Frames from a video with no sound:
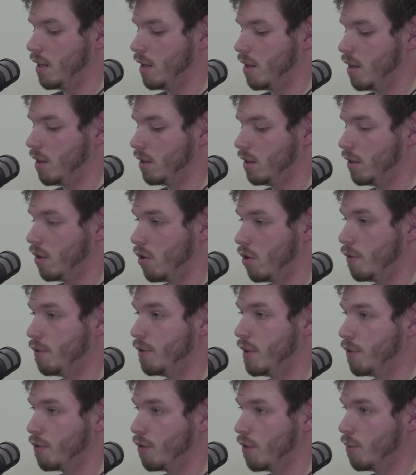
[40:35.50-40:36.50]
In a lot of
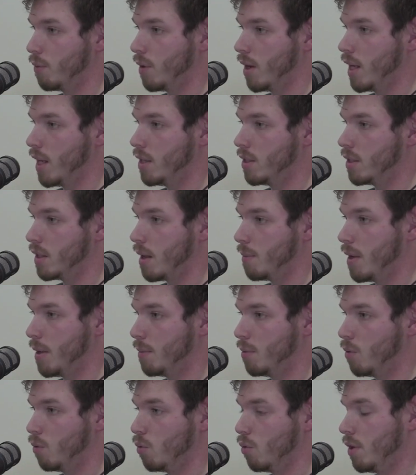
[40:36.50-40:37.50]
different ways that
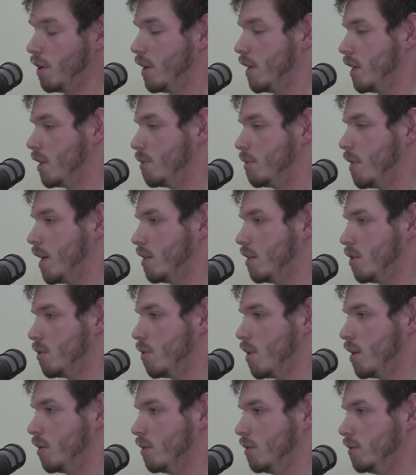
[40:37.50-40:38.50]
people wouldn't expect as
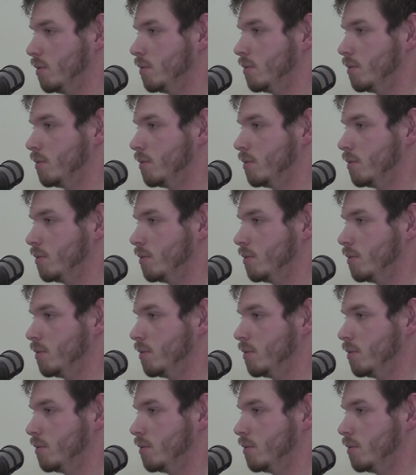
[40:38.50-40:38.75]
well.